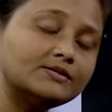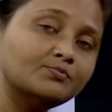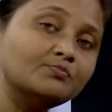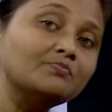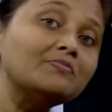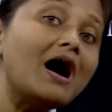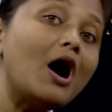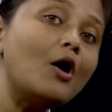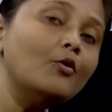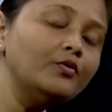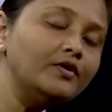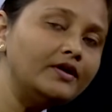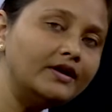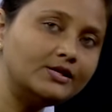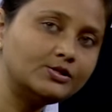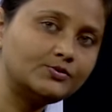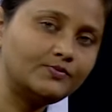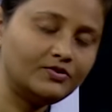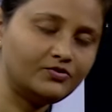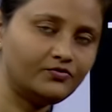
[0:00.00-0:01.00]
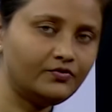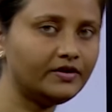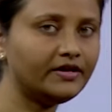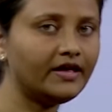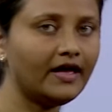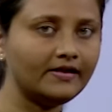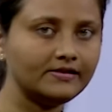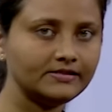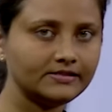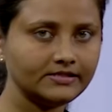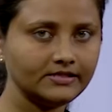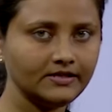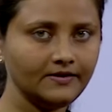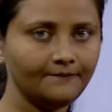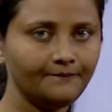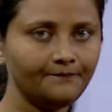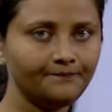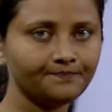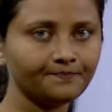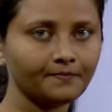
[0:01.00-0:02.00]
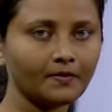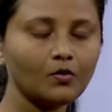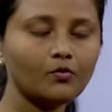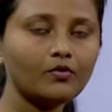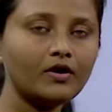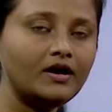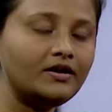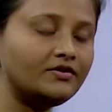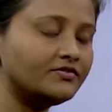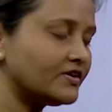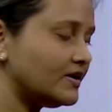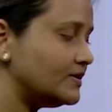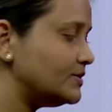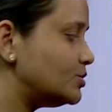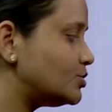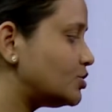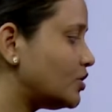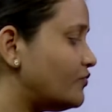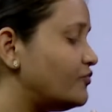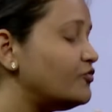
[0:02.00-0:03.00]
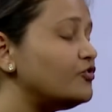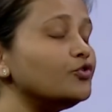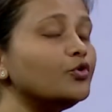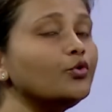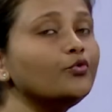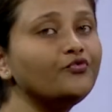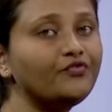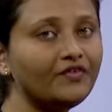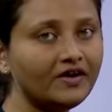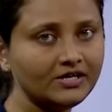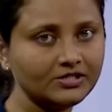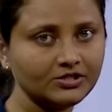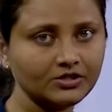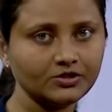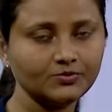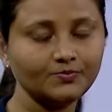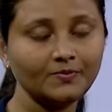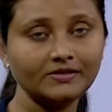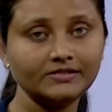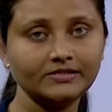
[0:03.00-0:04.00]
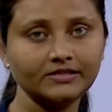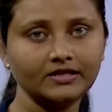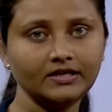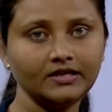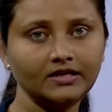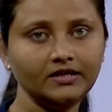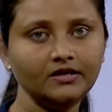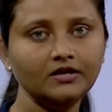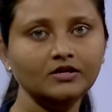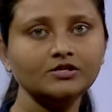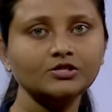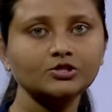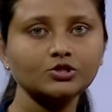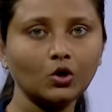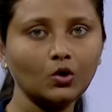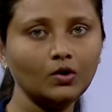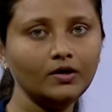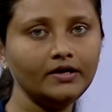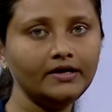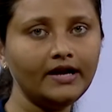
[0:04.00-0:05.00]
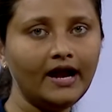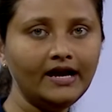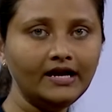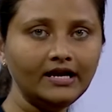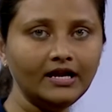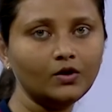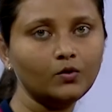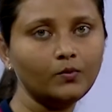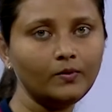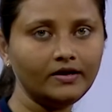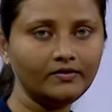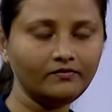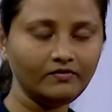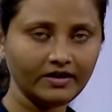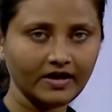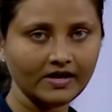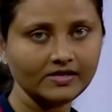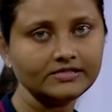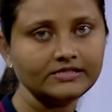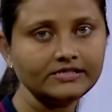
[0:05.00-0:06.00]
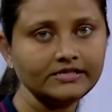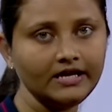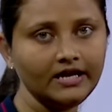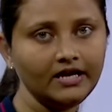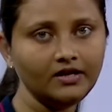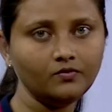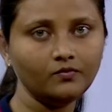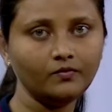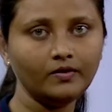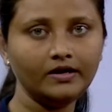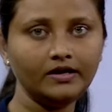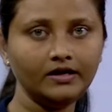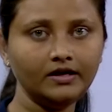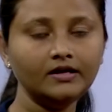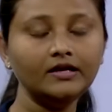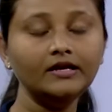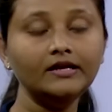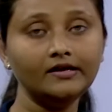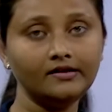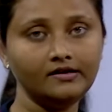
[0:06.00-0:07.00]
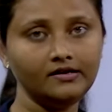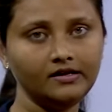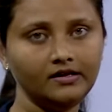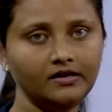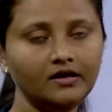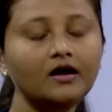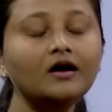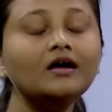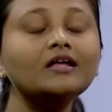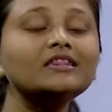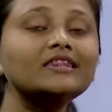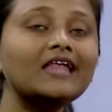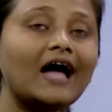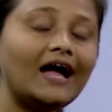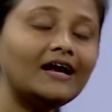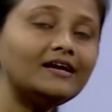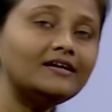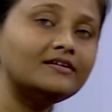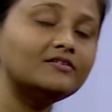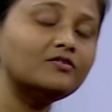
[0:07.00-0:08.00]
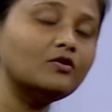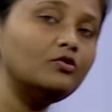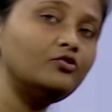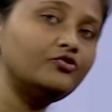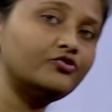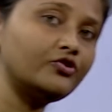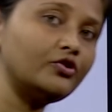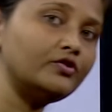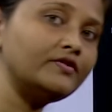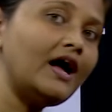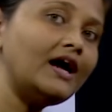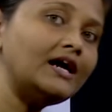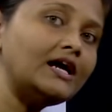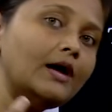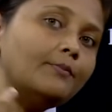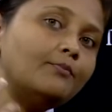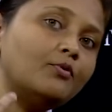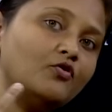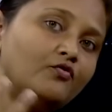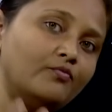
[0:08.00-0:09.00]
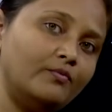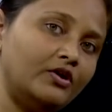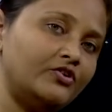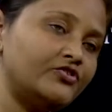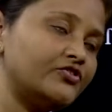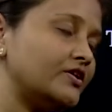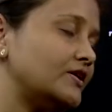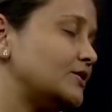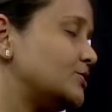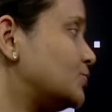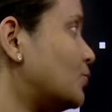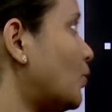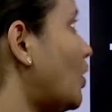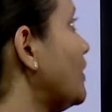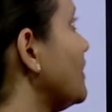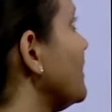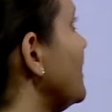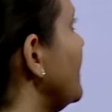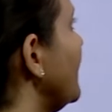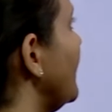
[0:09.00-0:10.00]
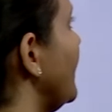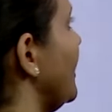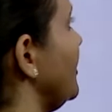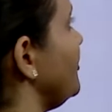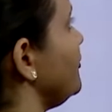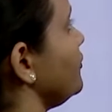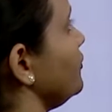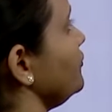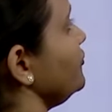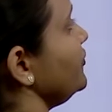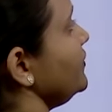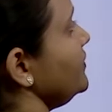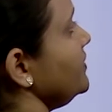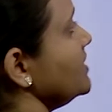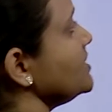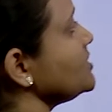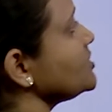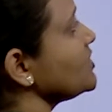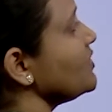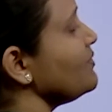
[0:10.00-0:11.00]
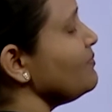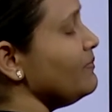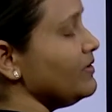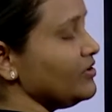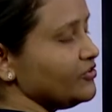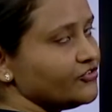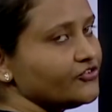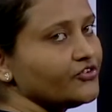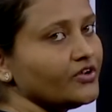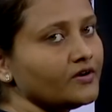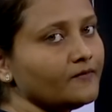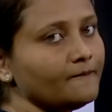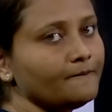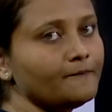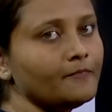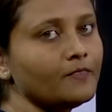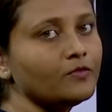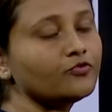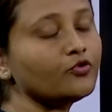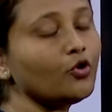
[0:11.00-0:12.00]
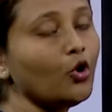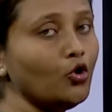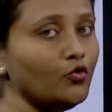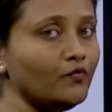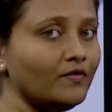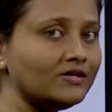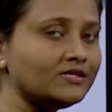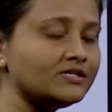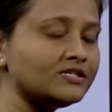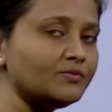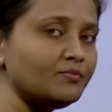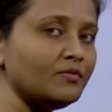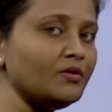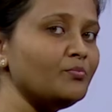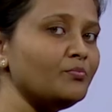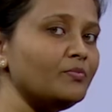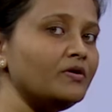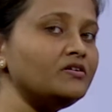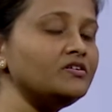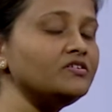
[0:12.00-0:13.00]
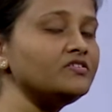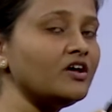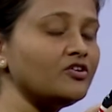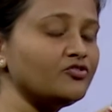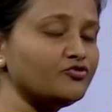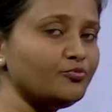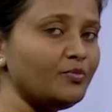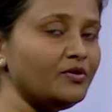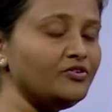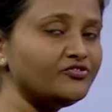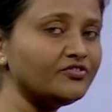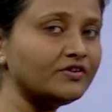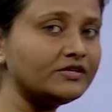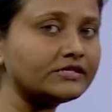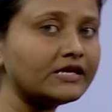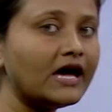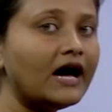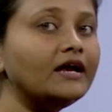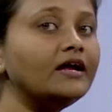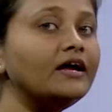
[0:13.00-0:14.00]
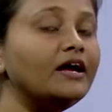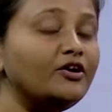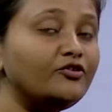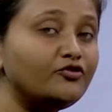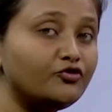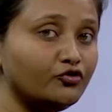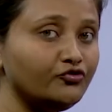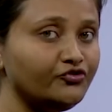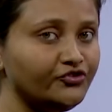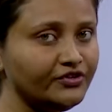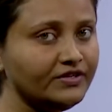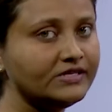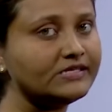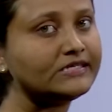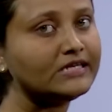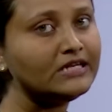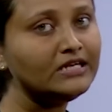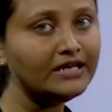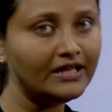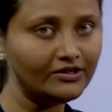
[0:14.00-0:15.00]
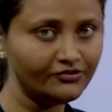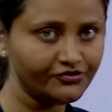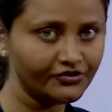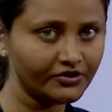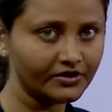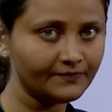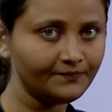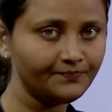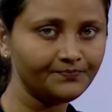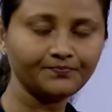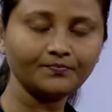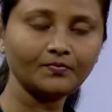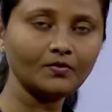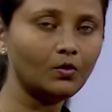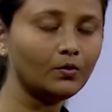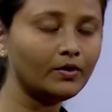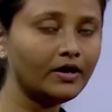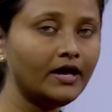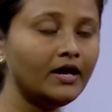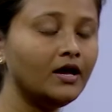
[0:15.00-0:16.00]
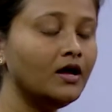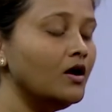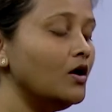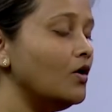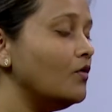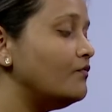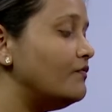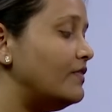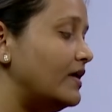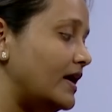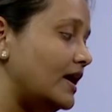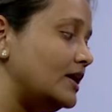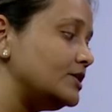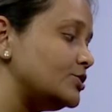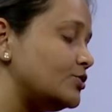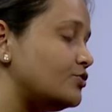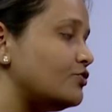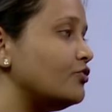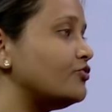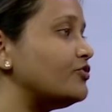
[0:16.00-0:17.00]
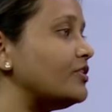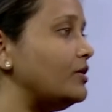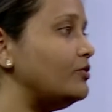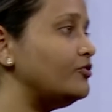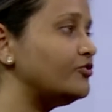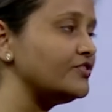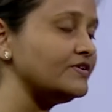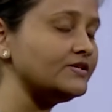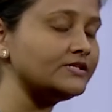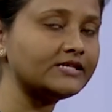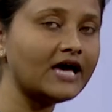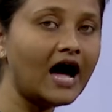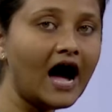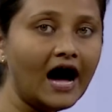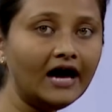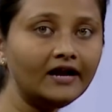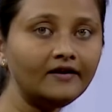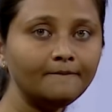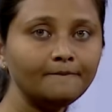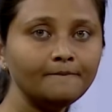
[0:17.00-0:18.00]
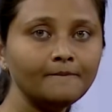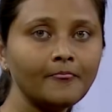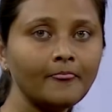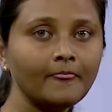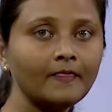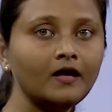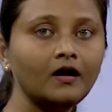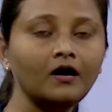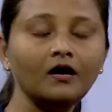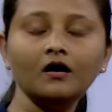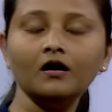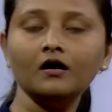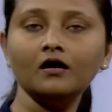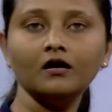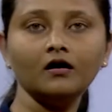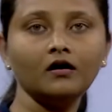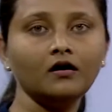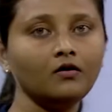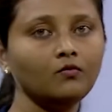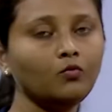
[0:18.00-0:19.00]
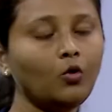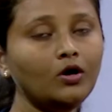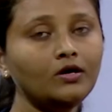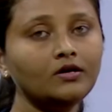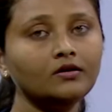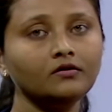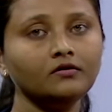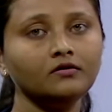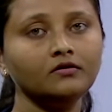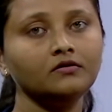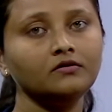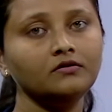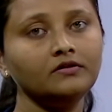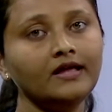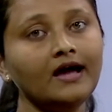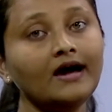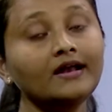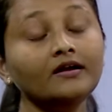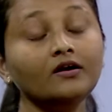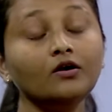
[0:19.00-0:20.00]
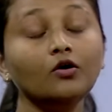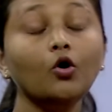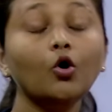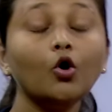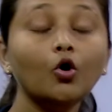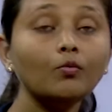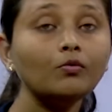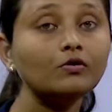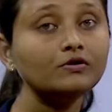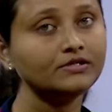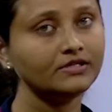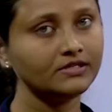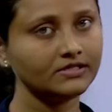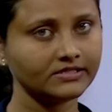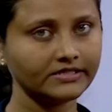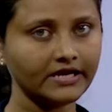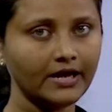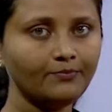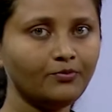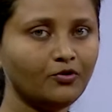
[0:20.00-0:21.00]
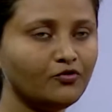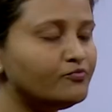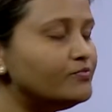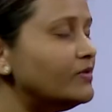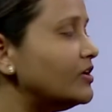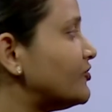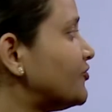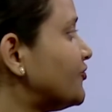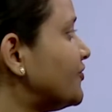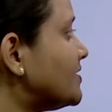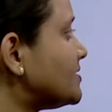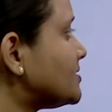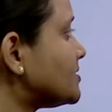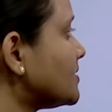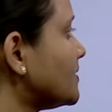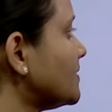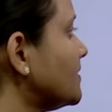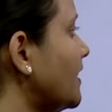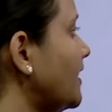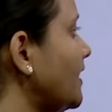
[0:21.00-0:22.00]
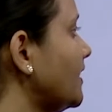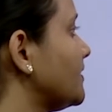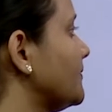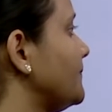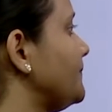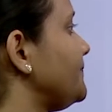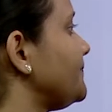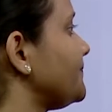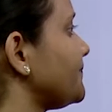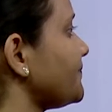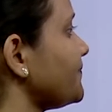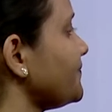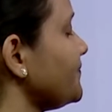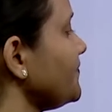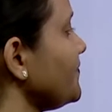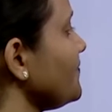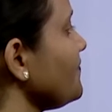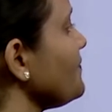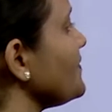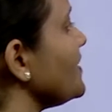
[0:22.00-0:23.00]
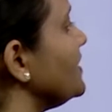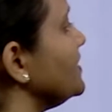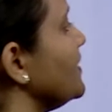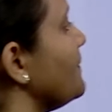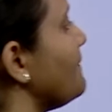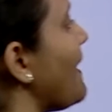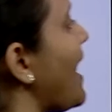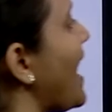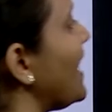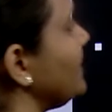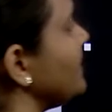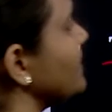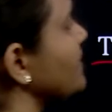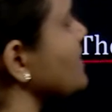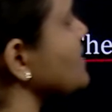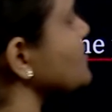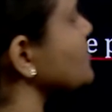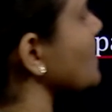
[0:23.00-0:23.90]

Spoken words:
boundaries which we can see. Okay, it consists of two phases basically, solid and liquid, and we can see it very clearly. That solution, that type of mixture is what? Heterogeneous mixture. So always remember, suspensions are heterogeneous in nature, okay, whereas true solutions are they are homogeneous type of mixtures, correct? The particles